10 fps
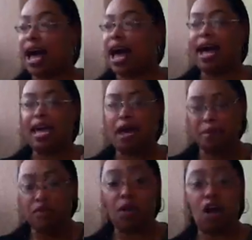I am
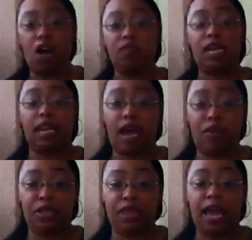involved in
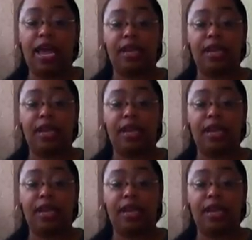everything.